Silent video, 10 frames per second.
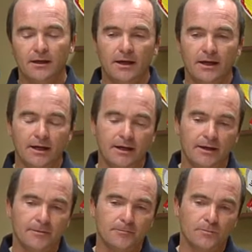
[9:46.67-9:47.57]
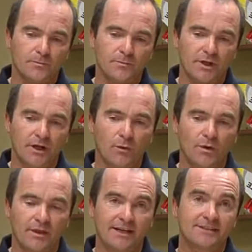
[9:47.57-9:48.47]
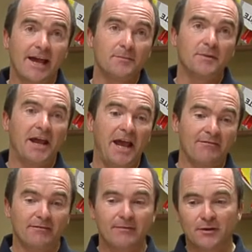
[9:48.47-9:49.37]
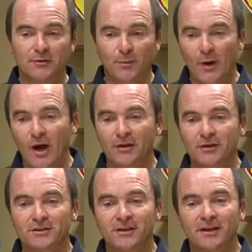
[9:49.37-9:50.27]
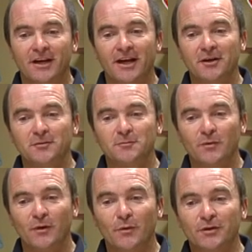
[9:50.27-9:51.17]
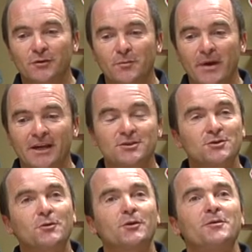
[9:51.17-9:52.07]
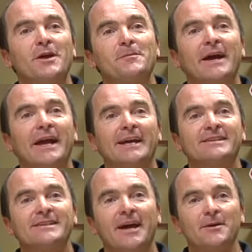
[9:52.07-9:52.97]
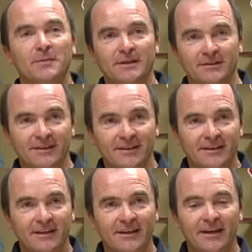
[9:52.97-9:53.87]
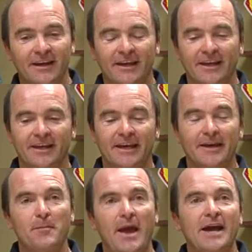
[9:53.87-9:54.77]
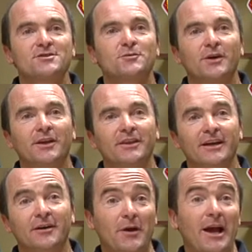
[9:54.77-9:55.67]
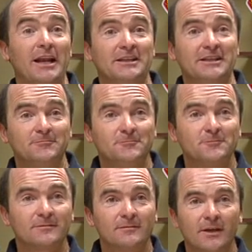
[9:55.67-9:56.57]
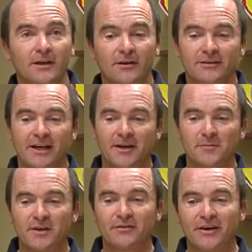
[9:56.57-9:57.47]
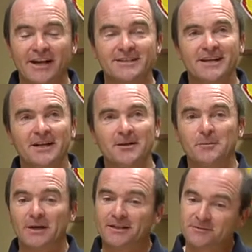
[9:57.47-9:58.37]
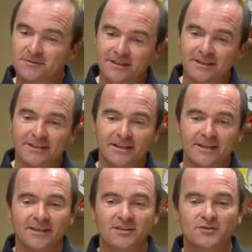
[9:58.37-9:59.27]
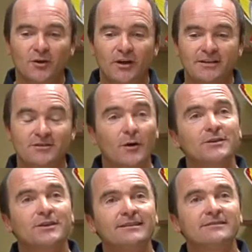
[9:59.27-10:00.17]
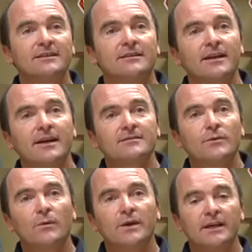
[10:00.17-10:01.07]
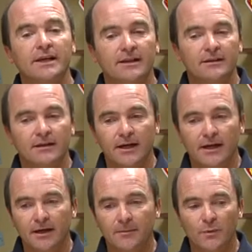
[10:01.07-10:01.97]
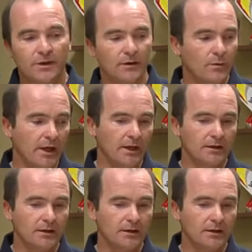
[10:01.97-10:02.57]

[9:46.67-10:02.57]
you know, with the excitement I have about the product. I want to make sure that my excitement it match with reality. because I can be very excited, but so let's go and test it. And that's what we did. Put the wing